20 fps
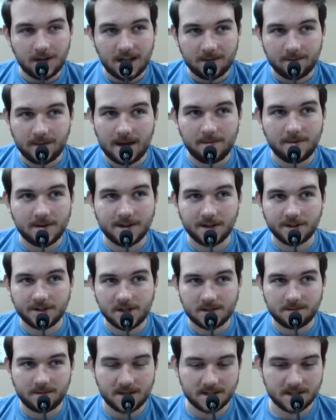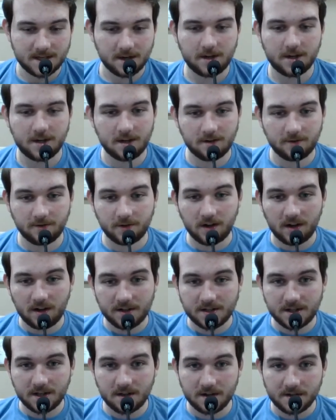Maybe they'll just be stuck here for all
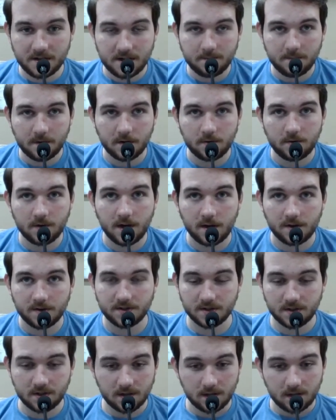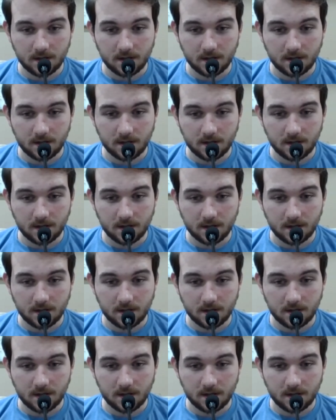eternity, but who knows?